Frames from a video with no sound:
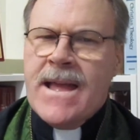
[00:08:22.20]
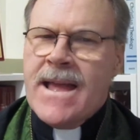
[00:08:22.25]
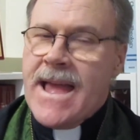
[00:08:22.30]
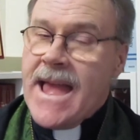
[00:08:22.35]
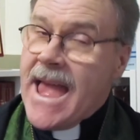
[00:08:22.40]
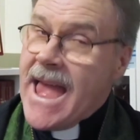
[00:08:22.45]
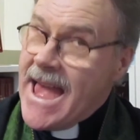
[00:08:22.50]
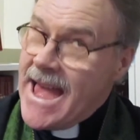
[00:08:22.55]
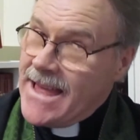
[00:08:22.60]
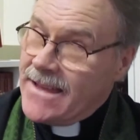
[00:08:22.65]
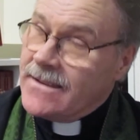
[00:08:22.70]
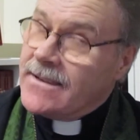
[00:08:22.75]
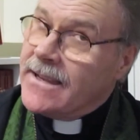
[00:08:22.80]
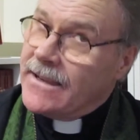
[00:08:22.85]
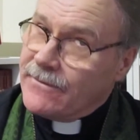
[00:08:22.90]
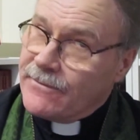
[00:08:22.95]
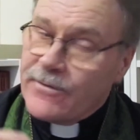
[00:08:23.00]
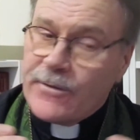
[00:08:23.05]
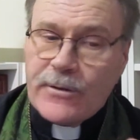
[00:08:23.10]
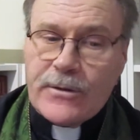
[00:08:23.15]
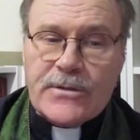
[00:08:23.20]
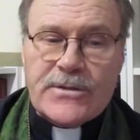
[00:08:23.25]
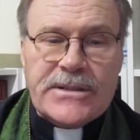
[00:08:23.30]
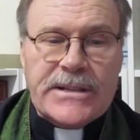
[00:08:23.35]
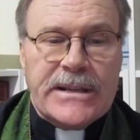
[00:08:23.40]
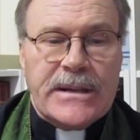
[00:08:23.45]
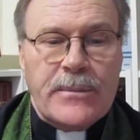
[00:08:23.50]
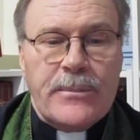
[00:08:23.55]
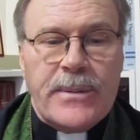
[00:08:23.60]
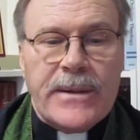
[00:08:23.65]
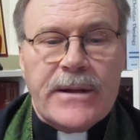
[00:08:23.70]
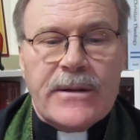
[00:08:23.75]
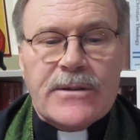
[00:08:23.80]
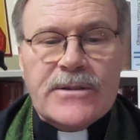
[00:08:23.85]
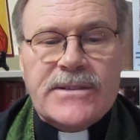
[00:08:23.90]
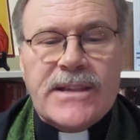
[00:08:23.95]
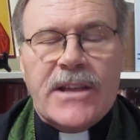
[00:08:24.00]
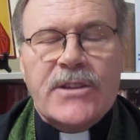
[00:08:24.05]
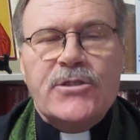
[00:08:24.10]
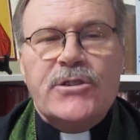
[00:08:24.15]
And at first, it
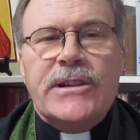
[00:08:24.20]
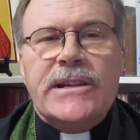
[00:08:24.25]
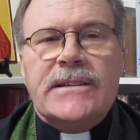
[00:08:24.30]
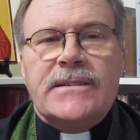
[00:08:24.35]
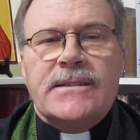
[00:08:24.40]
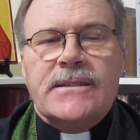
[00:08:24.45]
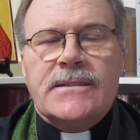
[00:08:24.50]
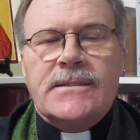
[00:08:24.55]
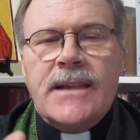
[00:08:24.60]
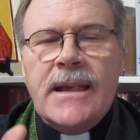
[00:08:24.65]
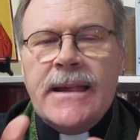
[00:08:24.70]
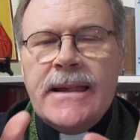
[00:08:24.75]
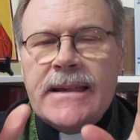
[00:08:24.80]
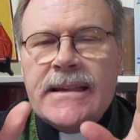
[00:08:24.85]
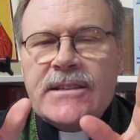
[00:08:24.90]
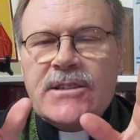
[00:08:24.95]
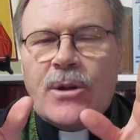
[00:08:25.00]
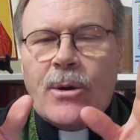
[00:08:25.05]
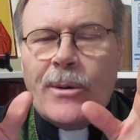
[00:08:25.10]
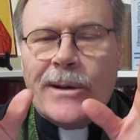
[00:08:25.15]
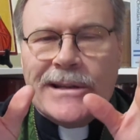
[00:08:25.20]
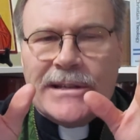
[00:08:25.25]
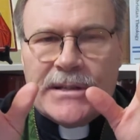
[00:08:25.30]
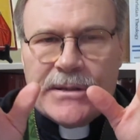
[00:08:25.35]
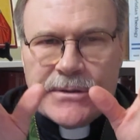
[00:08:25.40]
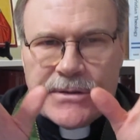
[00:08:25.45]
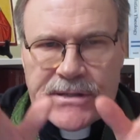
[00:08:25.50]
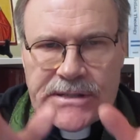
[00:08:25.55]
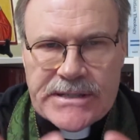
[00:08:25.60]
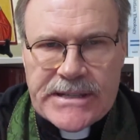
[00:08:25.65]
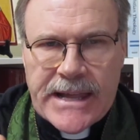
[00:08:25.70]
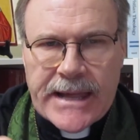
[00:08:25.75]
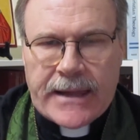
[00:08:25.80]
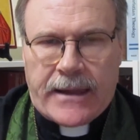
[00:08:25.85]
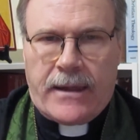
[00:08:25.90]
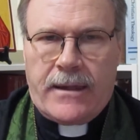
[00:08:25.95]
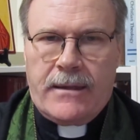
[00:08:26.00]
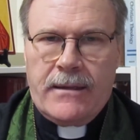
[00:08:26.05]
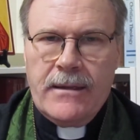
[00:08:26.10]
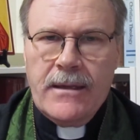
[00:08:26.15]
appears that Jesus is going to
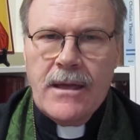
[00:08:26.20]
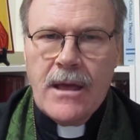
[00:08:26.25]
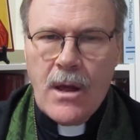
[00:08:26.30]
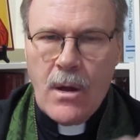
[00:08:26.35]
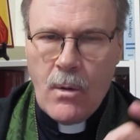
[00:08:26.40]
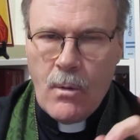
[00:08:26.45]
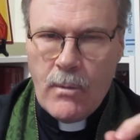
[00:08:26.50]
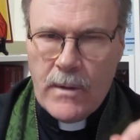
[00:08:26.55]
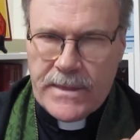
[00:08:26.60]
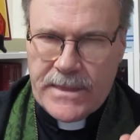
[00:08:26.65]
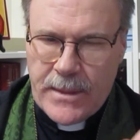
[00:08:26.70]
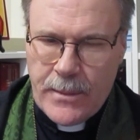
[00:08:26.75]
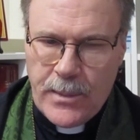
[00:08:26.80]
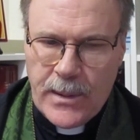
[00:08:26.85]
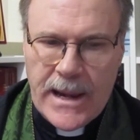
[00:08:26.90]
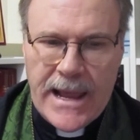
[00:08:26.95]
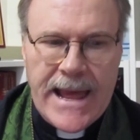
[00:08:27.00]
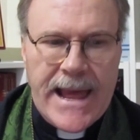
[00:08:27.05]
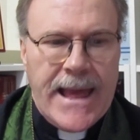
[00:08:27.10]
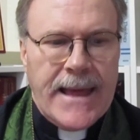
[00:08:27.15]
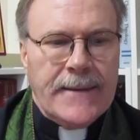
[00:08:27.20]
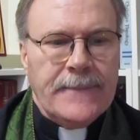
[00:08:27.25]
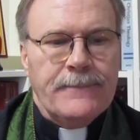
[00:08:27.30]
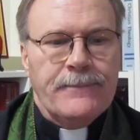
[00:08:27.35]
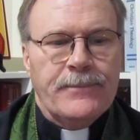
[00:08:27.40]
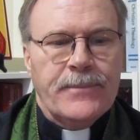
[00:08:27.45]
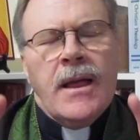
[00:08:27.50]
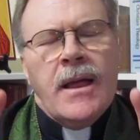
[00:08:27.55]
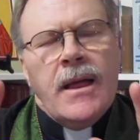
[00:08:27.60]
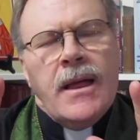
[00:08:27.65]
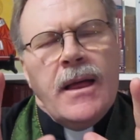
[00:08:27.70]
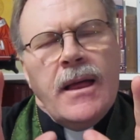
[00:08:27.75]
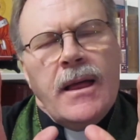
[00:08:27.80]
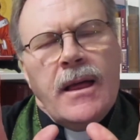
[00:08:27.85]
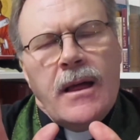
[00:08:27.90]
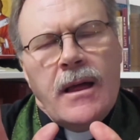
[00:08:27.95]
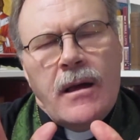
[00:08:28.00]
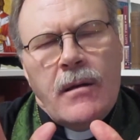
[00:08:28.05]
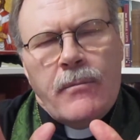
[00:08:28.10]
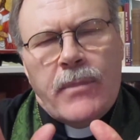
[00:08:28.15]
stick with the plan.
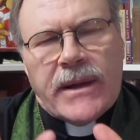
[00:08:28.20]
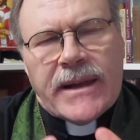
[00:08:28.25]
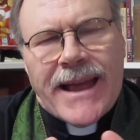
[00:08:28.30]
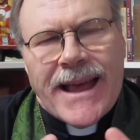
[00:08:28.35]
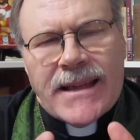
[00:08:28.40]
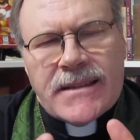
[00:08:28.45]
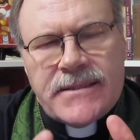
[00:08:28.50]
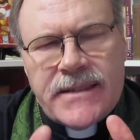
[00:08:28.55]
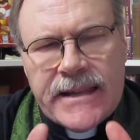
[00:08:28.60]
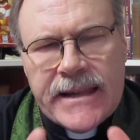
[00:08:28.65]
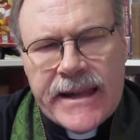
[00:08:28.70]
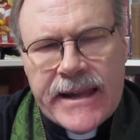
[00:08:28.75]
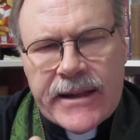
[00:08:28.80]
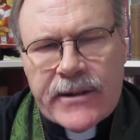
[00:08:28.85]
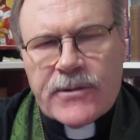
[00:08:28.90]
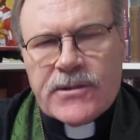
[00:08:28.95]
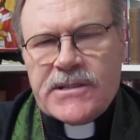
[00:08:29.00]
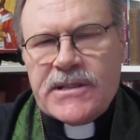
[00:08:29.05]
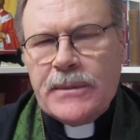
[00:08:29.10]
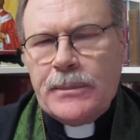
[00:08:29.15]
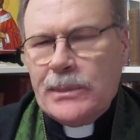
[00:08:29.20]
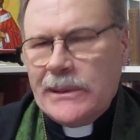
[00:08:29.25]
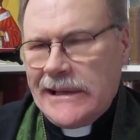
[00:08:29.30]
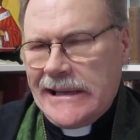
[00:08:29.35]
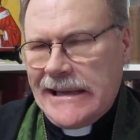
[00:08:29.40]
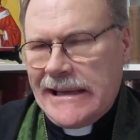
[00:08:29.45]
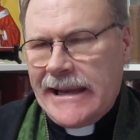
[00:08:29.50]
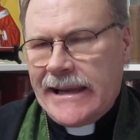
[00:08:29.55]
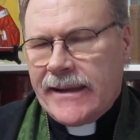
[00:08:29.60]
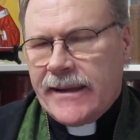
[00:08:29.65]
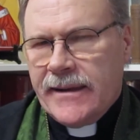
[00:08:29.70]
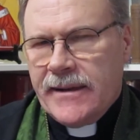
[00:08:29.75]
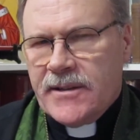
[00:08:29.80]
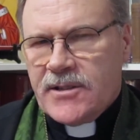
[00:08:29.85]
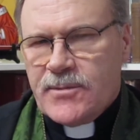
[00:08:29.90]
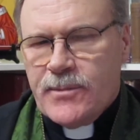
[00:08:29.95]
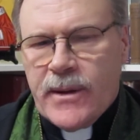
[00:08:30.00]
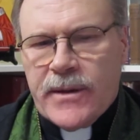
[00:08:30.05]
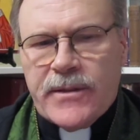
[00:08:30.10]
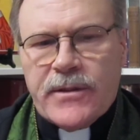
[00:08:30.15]
But as he hears the pleading in
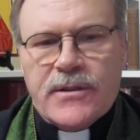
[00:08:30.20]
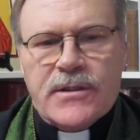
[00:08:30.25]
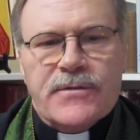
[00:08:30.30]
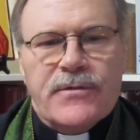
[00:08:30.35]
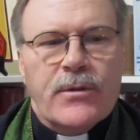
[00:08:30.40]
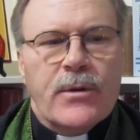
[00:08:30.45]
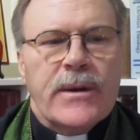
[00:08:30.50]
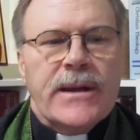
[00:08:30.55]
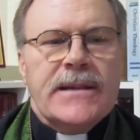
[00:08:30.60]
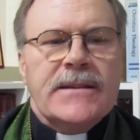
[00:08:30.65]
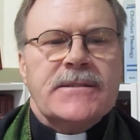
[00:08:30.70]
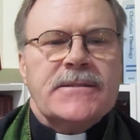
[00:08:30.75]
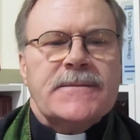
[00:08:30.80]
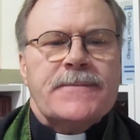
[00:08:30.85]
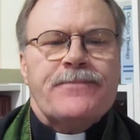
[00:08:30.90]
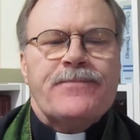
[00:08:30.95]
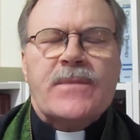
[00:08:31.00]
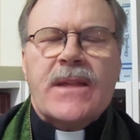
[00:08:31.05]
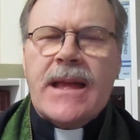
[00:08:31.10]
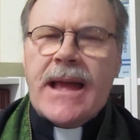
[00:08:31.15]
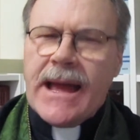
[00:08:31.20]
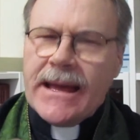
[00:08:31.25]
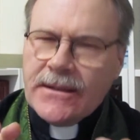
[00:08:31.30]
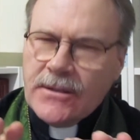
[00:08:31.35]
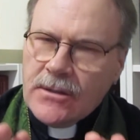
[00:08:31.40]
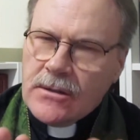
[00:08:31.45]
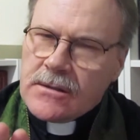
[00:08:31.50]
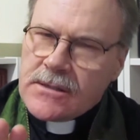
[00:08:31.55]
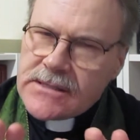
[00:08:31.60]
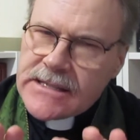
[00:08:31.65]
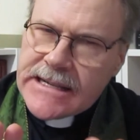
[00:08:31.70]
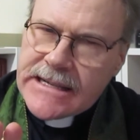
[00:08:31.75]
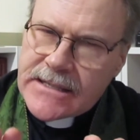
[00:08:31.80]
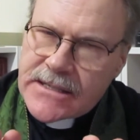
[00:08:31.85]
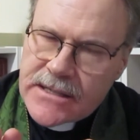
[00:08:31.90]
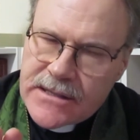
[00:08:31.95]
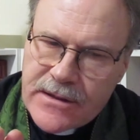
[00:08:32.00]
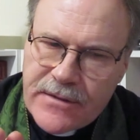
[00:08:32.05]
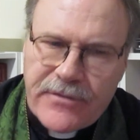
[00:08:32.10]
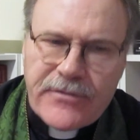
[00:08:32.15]
his mother's voice and looks
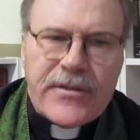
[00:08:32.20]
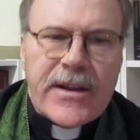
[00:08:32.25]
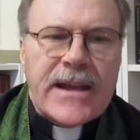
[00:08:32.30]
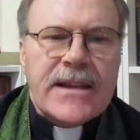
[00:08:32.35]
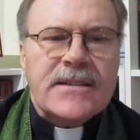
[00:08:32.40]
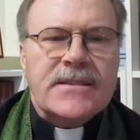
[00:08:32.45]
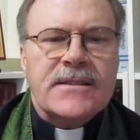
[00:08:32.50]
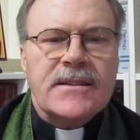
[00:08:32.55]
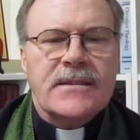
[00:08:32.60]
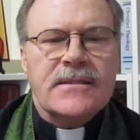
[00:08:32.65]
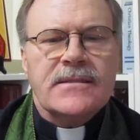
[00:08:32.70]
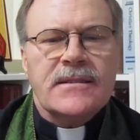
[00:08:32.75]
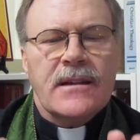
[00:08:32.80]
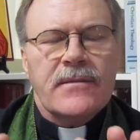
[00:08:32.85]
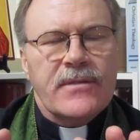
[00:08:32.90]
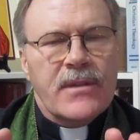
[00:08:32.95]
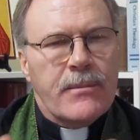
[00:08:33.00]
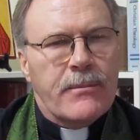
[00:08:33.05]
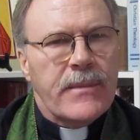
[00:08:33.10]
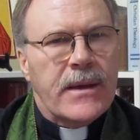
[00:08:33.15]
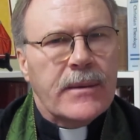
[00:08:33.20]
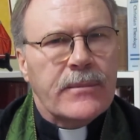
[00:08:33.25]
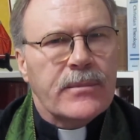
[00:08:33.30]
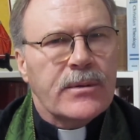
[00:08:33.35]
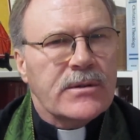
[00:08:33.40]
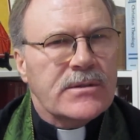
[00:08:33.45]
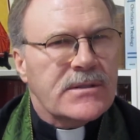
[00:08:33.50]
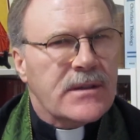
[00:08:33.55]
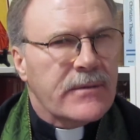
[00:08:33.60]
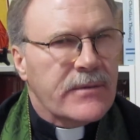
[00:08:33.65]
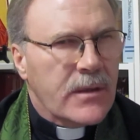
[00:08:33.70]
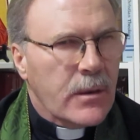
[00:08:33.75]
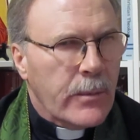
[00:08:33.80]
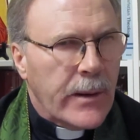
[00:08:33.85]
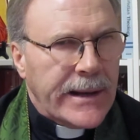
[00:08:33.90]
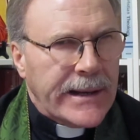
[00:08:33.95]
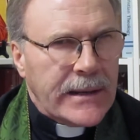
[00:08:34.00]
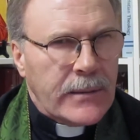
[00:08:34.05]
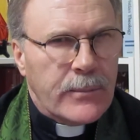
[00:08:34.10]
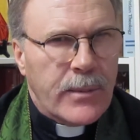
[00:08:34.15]
into the faces of the members of the
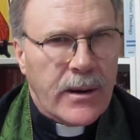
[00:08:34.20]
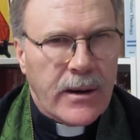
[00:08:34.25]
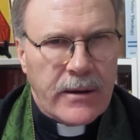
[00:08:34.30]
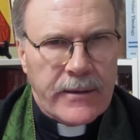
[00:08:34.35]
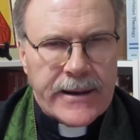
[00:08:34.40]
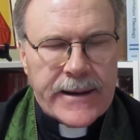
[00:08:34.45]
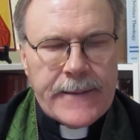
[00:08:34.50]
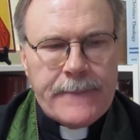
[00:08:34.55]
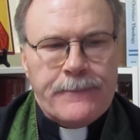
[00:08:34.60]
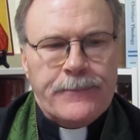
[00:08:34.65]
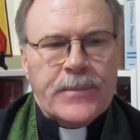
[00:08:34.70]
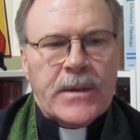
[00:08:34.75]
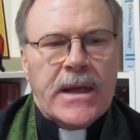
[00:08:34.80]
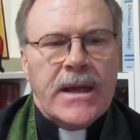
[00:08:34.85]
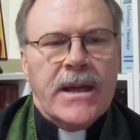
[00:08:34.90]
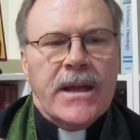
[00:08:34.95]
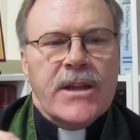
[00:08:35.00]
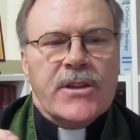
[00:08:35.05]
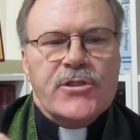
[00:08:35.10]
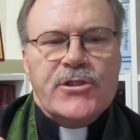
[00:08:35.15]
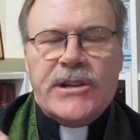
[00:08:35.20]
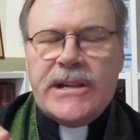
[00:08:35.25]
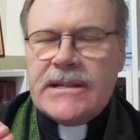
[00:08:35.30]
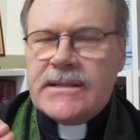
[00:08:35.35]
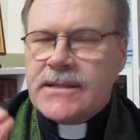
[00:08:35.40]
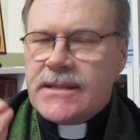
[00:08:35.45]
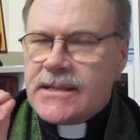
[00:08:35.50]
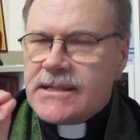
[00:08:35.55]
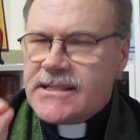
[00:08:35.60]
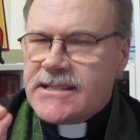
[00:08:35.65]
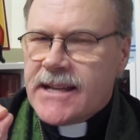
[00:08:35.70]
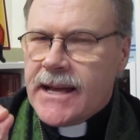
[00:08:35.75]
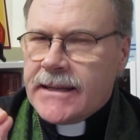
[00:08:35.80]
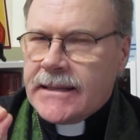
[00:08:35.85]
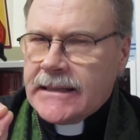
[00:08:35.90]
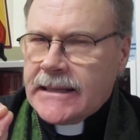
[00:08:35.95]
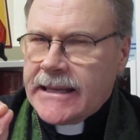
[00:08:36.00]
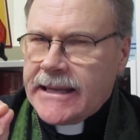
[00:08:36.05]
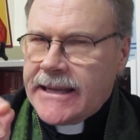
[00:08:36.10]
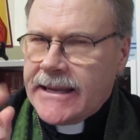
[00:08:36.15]
wedding party, Jesus
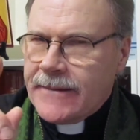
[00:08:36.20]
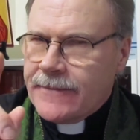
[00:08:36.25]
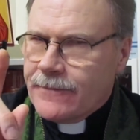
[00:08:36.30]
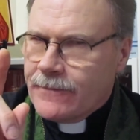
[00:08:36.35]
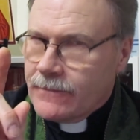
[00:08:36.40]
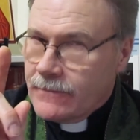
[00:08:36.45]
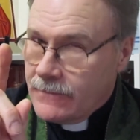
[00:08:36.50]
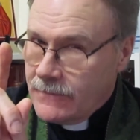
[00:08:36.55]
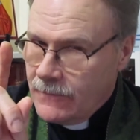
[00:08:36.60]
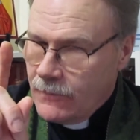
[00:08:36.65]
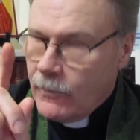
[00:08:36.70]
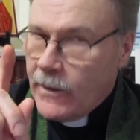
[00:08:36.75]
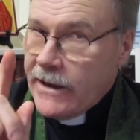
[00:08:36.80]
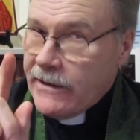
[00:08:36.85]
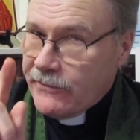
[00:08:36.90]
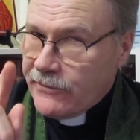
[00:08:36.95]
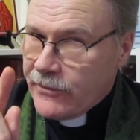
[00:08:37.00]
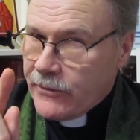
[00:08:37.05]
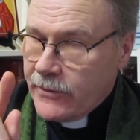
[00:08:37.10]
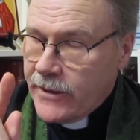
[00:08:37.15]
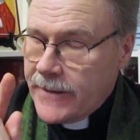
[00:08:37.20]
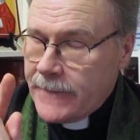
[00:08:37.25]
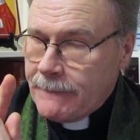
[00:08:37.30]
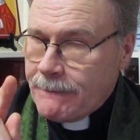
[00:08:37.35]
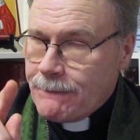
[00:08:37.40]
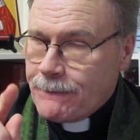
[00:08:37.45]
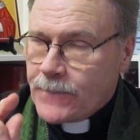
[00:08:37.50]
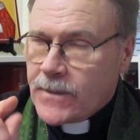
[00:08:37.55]
suddenly, wait for it,